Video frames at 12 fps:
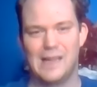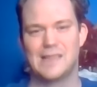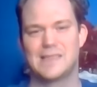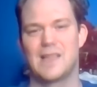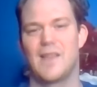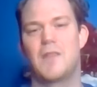
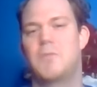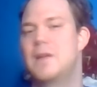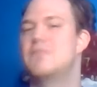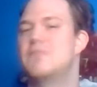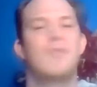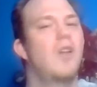So like
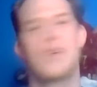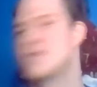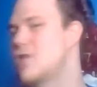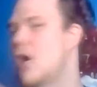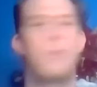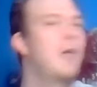we
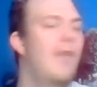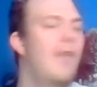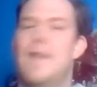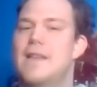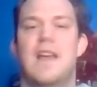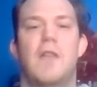started putting a
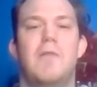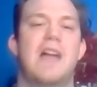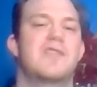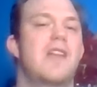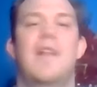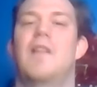list together. We
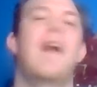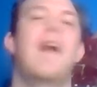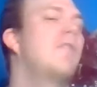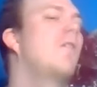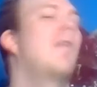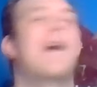actually got a lot
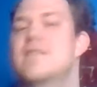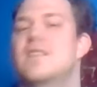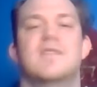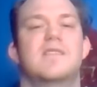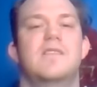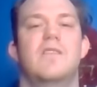of the life
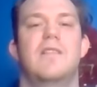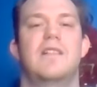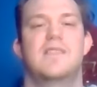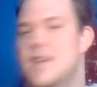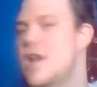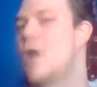school
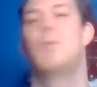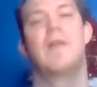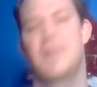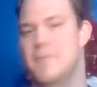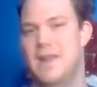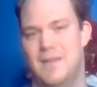students to go
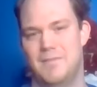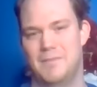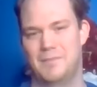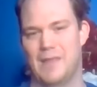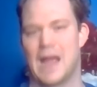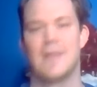with me.
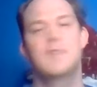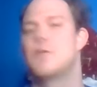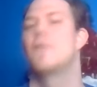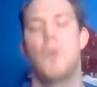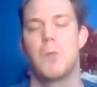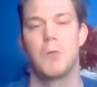And these
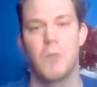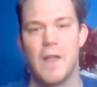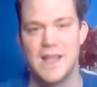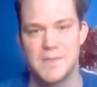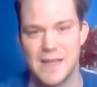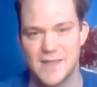were former
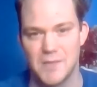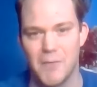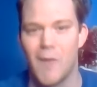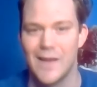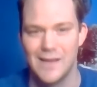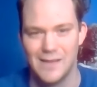classmates of
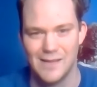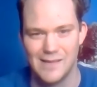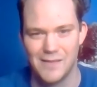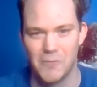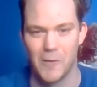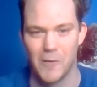mine
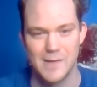who were